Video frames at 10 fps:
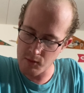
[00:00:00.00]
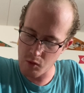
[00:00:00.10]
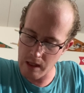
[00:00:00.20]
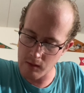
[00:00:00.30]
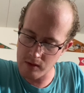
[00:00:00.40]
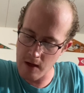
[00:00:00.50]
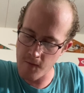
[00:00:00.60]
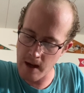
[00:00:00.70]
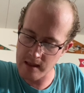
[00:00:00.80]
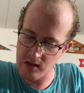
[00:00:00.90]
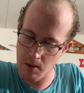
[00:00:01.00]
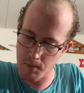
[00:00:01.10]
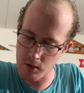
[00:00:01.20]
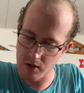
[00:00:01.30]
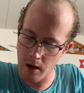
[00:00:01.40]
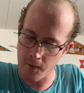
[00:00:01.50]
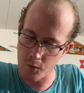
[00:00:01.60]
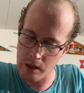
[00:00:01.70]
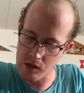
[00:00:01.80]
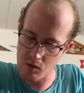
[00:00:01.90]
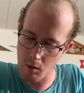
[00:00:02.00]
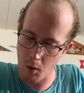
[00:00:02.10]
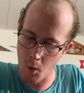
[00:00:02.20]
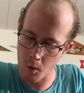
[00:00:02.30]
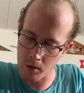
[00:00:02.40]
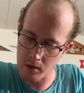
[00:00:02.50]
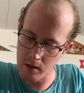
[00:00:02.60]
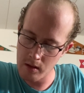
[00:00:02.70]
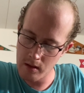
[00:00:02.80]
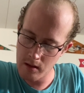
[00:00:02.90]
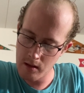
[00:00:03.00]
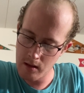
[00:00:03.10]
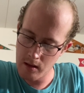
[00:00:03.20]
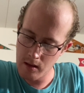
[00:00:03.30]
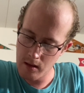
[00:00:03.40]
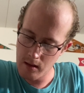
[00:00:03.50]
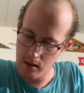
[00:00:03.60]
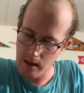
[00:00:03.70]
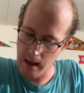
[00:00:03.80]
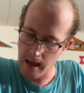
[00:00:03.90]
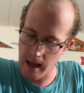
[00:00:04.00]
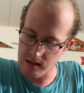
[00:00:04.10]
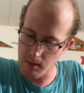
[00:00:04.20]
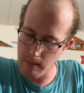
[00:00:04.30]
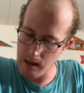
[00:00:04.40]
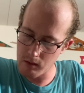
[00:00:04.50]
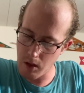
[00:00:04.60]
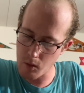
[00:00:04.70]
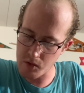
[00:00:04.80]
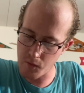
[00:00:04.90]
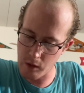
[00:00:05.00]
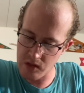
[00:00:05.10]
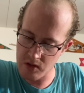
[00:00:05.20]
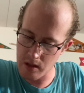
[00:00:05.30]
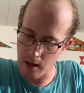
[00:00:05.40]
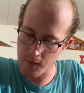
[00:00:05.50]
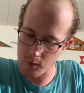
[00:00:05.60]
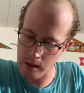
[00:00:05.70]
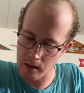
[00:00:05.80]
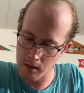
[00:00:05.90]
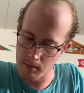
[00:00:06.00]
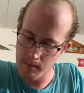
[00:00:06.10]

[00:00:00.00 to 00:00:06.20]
without defect as a burnt offering to the Lord, and a male goat for a sin offering.